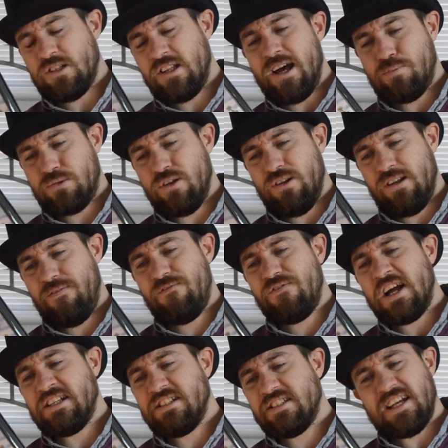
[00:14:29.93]
An absolutely
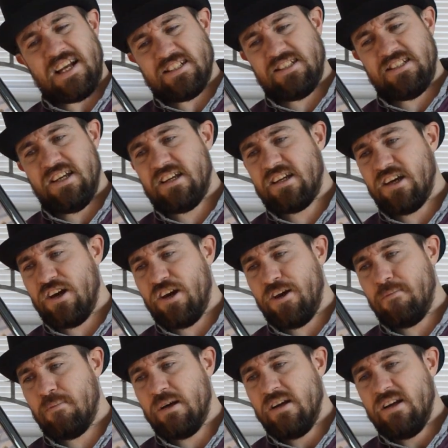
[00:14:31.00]
fantastic
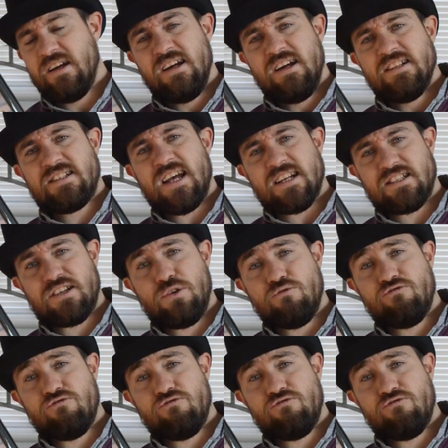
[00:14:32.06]
tactical